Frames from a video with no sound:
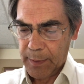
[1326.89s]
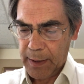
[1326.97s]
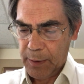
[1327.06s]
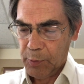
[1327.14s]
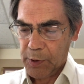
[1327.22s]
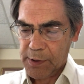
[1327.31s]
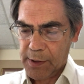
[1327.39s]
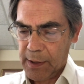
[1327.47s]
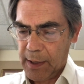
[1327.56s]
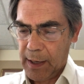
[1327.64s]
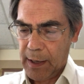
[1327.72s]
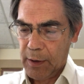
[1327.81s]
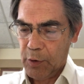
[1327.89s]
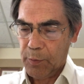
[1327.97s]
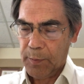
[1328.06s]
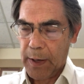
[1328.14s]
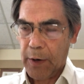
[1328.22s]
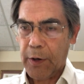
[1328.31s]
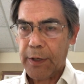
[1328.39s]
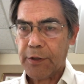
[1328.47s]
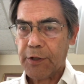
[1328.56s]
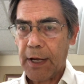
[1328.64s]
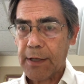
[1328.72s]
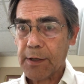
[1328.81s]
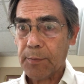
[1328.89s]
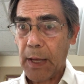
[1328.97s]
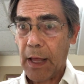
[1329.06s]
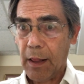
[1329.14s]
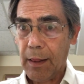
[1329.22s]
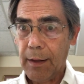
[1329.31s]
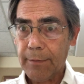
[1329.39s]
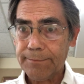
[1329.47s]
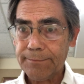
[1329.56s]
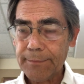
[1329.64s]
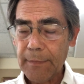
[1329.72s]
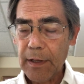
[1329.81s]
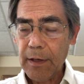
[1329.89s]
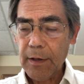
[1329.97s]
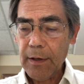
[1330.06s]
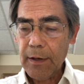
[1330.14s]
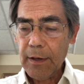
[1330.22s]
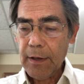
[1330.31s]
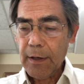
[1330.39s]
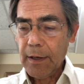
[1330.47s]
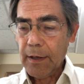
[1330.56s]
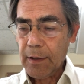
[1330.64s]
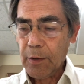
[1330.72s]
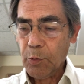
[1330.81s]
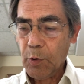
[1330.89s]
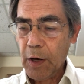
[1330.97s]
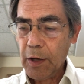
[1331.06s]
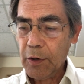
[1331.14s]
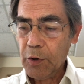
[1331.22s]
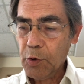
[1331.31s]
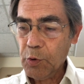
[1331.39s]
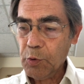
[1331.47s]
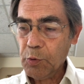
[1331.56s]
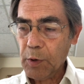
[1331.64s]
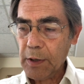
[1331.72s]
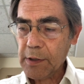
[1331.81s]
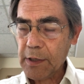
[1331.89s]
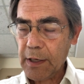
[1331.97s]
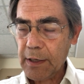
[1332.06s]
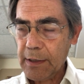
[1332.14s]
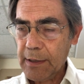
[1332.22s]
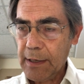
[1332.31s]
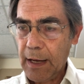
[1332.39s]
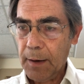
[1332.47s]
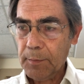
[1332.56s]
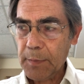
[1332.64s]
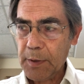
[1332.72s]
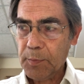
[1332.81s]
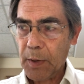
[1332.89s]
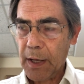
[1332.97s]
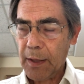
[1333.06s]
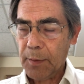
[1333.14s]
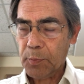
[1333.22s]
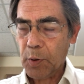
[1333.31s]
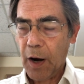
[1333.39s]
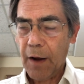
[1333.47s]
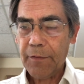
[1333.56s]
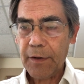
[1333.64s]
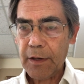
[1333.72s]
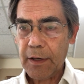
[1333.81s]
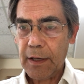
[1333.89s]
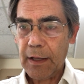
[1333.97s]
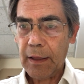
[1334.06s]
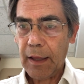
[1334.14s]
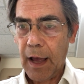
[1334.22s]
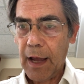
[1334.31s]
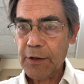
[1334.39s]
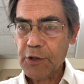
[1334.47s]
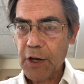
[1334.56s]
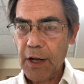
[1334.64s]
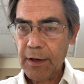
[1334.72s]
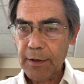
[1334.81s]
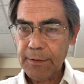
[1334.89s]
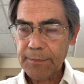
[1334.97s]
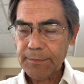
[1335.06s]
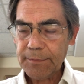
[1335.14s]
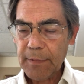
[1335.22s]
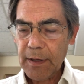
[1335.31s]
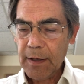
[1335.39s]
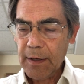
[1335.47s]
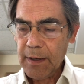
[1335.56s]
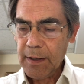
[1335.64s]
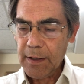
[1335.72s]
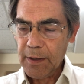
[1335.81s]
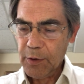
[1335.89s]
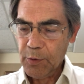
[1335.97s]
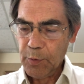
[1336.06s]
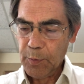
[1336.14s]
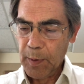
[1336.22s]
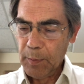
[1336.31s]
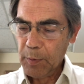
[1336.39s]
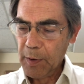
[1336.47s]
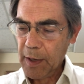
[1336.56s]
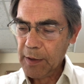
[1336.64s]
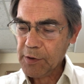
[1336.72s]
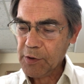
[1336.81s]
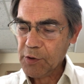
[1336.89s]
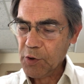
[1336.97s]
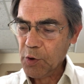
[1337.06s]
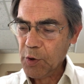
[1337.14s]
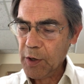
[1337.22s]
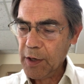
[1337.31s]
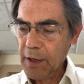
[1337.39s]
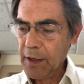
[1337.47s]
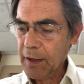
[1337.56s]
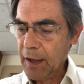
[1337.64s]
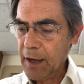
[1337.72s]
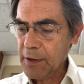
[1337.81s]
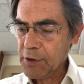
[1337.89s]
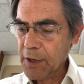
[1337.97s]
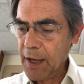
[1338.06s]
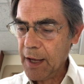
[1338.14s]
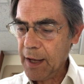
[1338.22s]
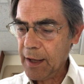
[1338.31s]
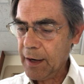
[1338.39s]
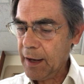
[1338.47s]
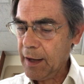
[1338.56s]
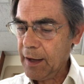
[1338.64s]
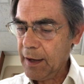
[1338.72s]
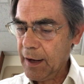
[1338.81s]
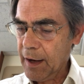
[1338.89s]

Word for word: He was the king who married Jezebel, the one who was condemned by the prophet Elijah. You remember that story. Elijah had a...